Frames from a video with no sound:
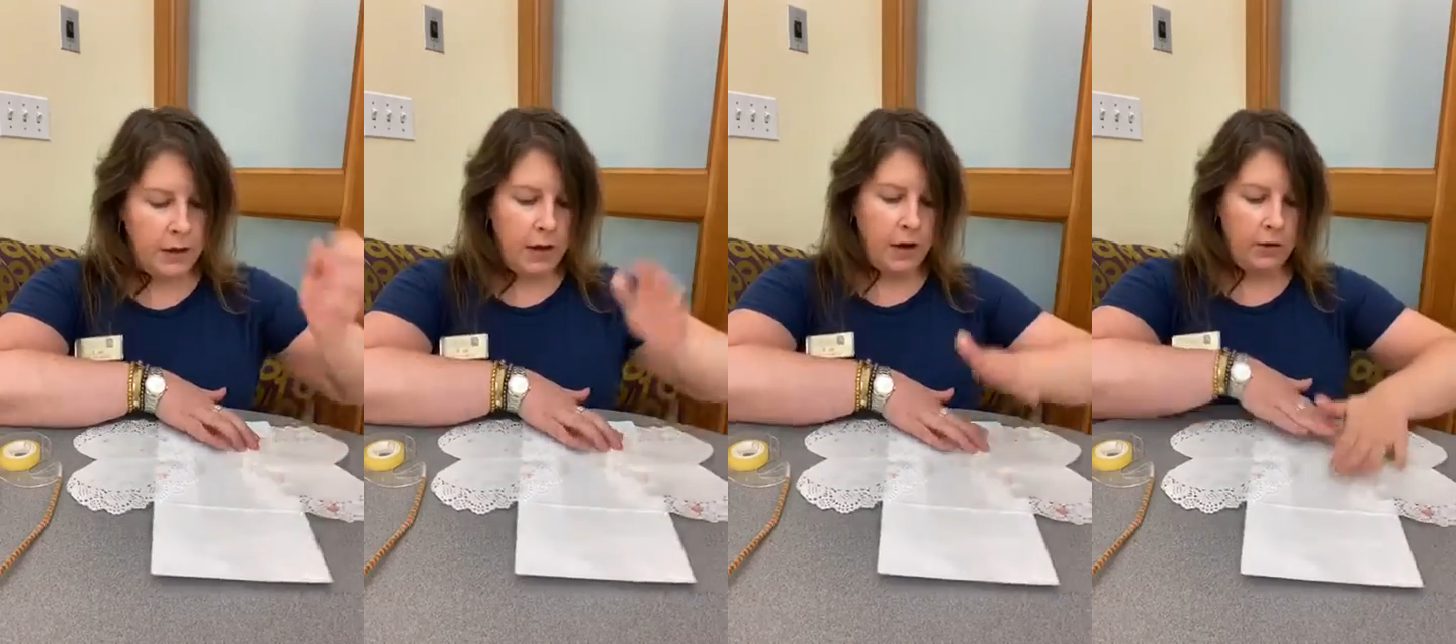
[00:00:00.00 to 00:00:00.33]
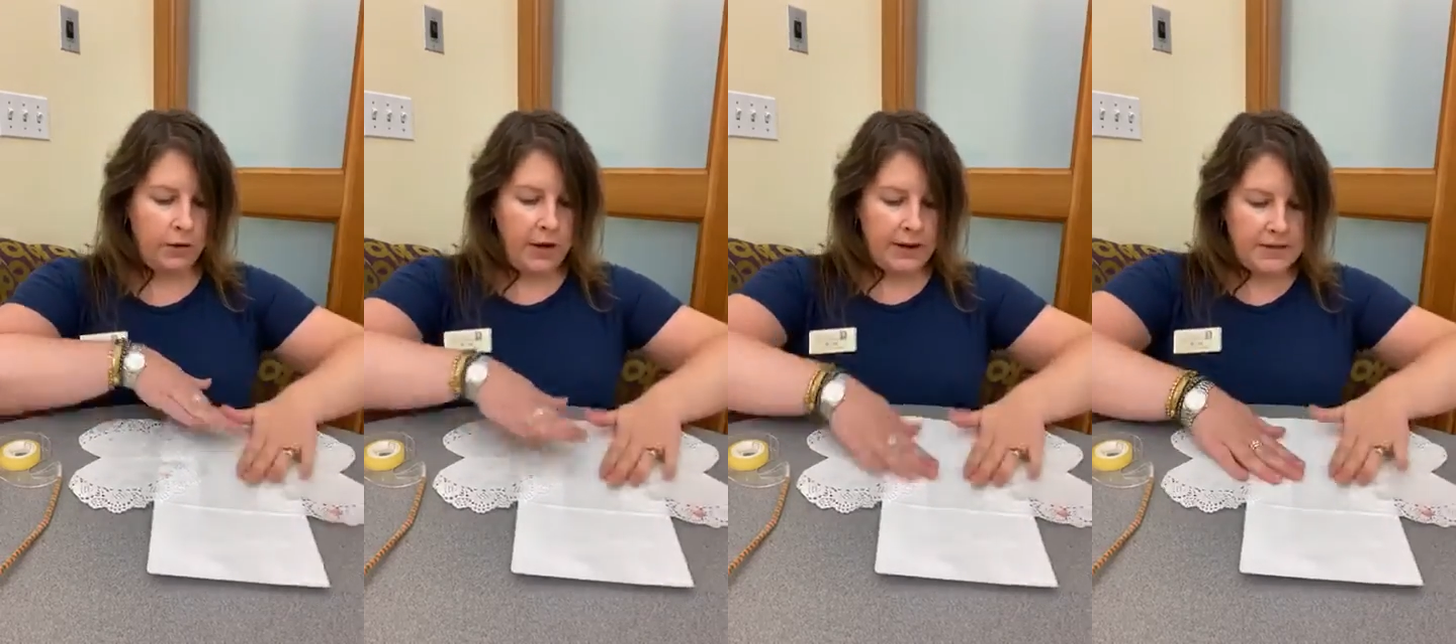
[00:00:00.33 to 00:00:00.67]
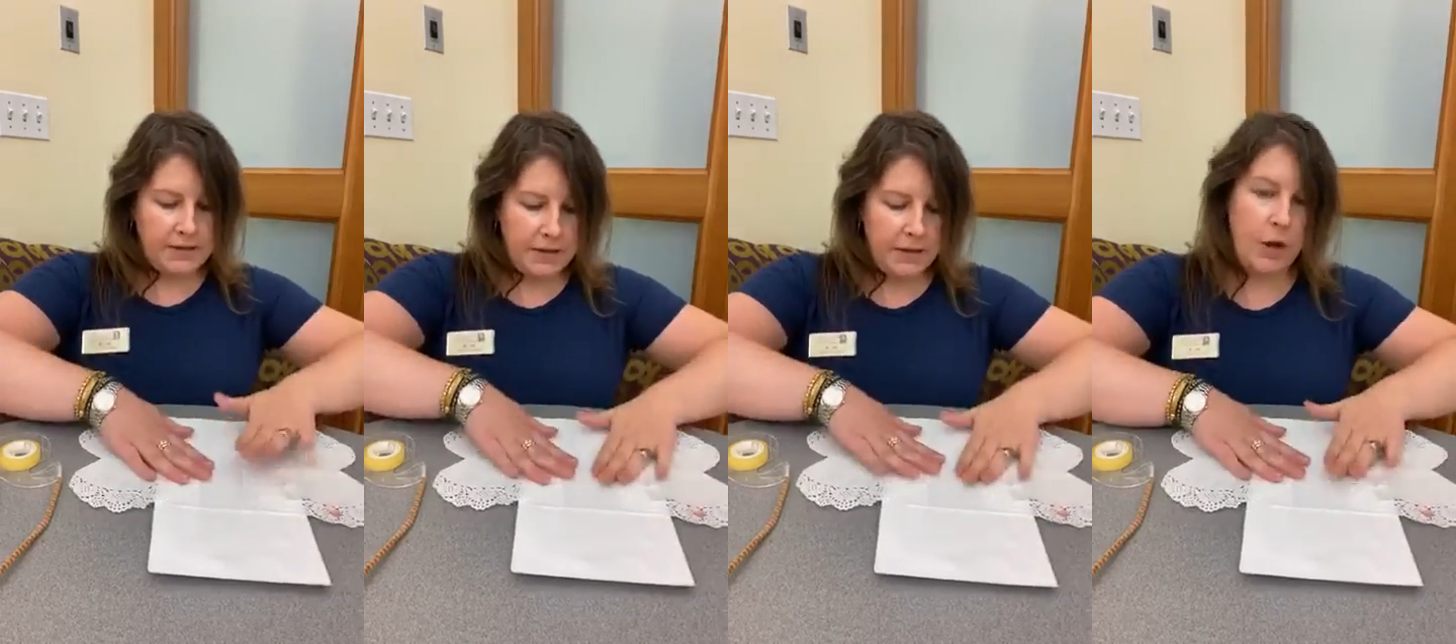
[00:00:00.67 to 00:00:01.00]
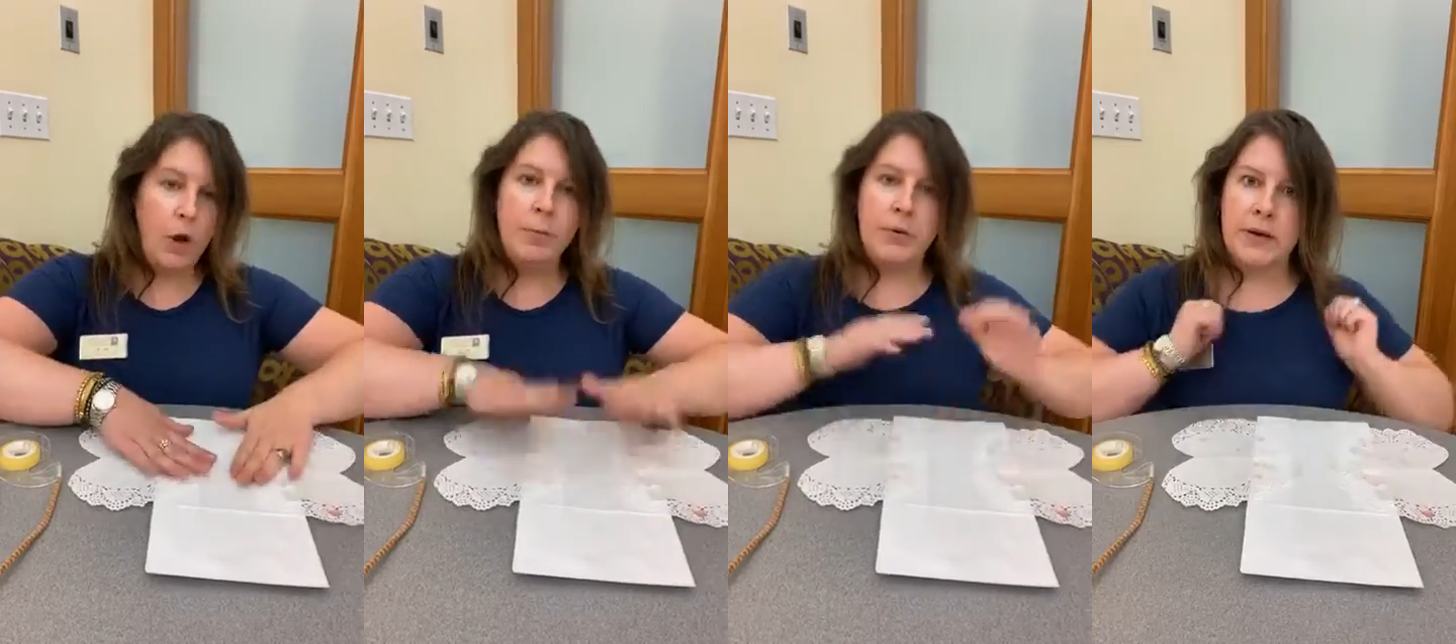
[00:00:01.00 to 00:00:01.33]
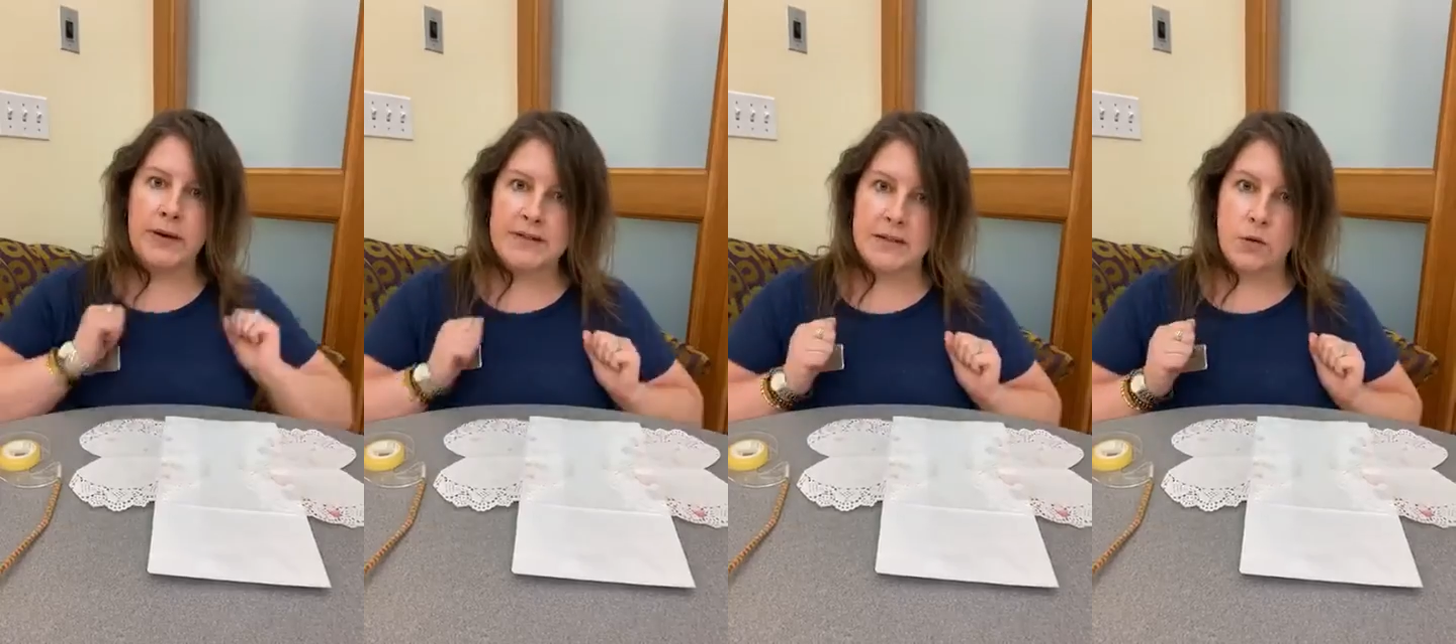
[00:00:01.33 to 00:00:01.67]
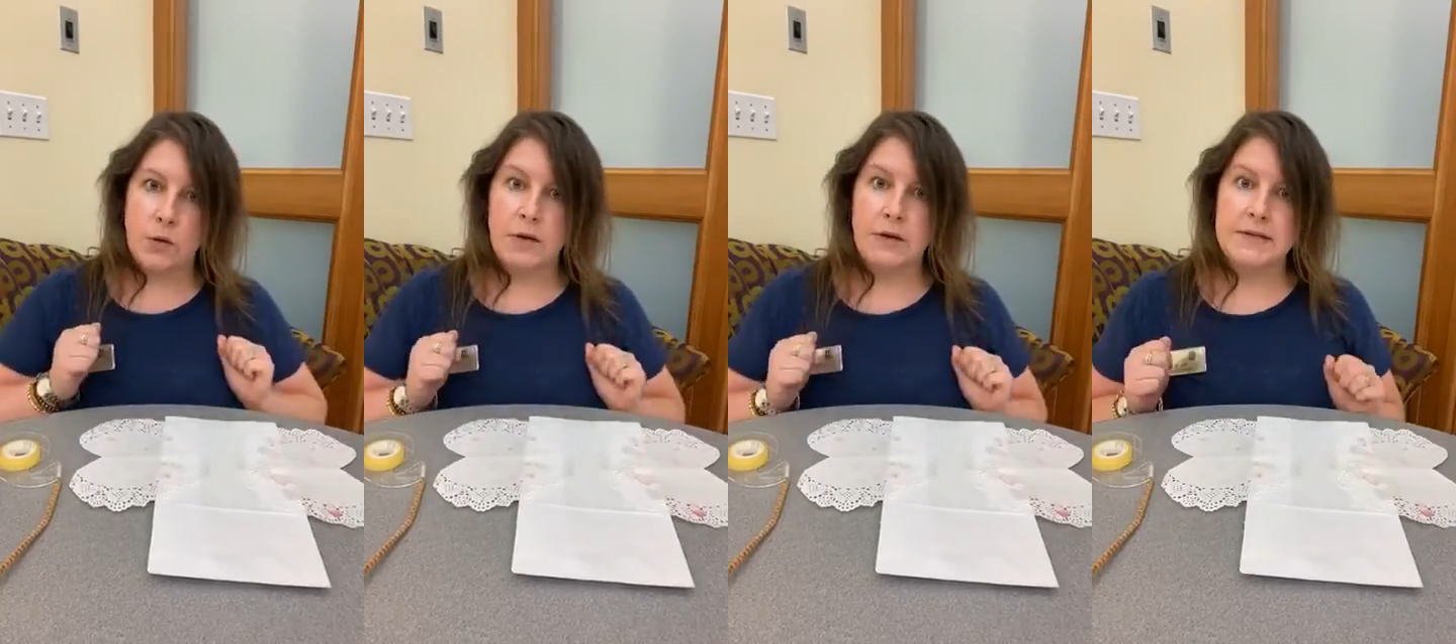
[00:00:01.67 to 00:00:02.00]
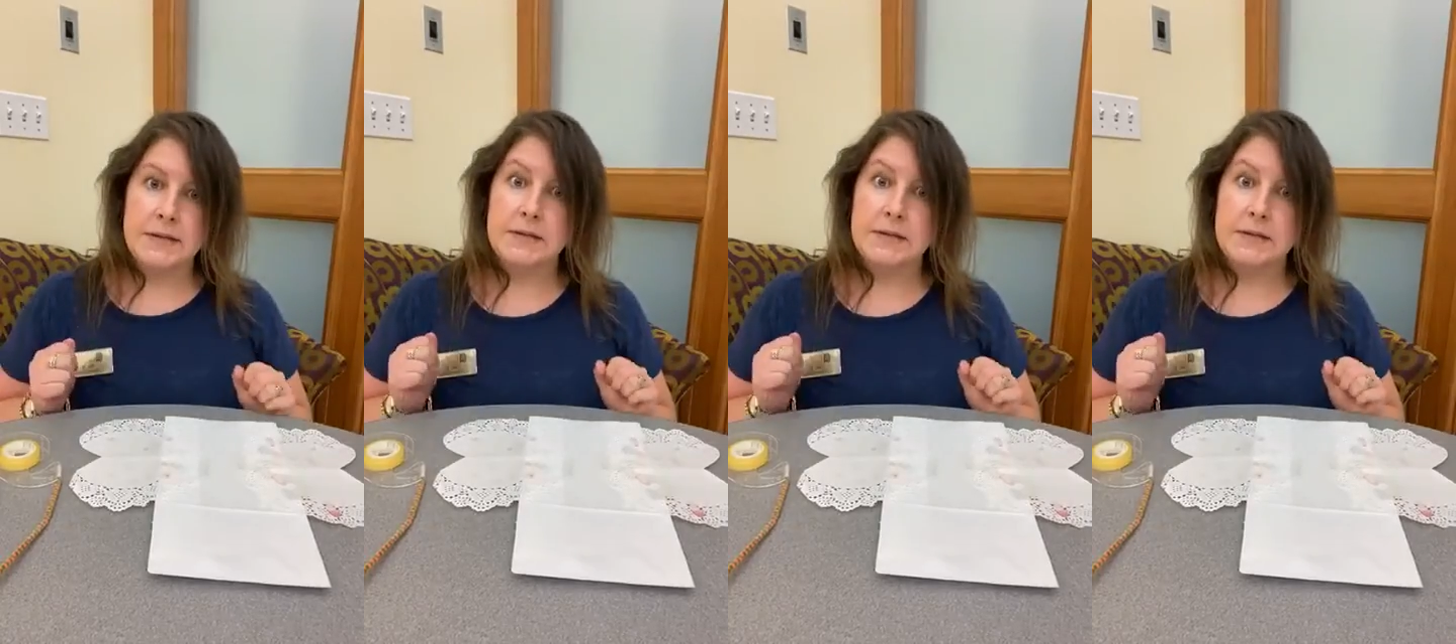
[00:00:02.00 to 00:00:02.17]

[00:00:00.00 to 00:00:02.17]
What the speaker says: All right, I hope you're nice and cool because